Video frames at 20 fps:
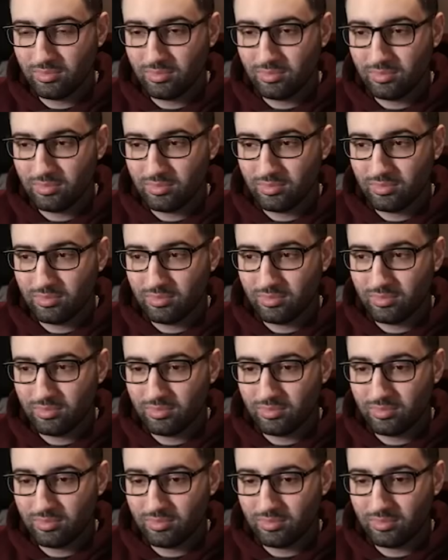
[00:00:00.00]

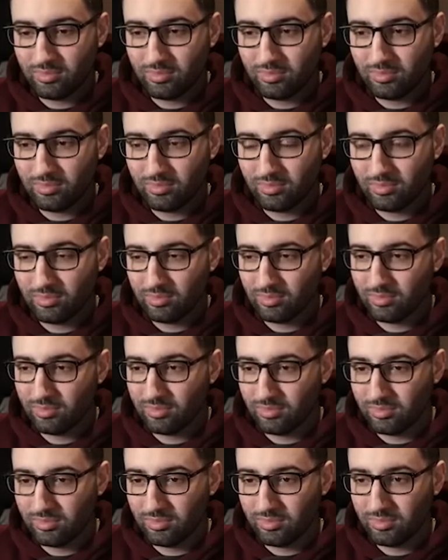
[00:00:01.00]

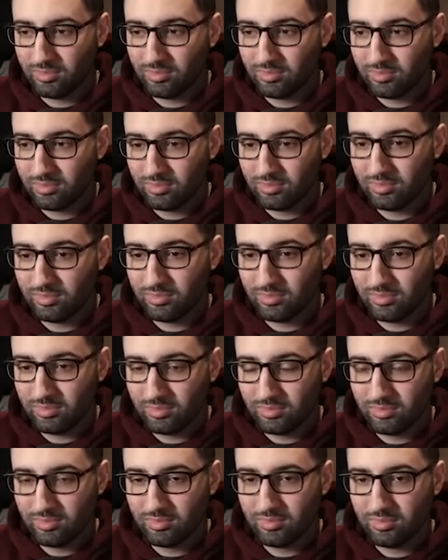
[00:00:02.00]

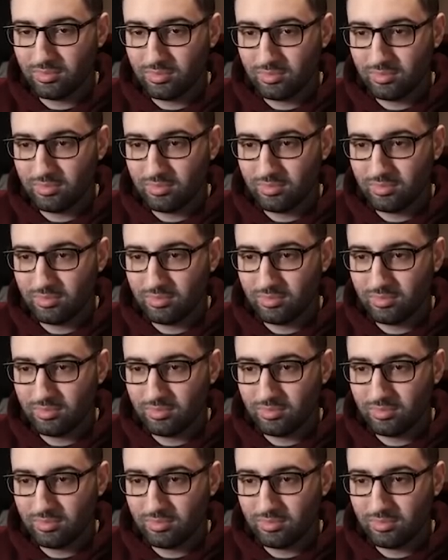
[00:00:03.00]
(silent)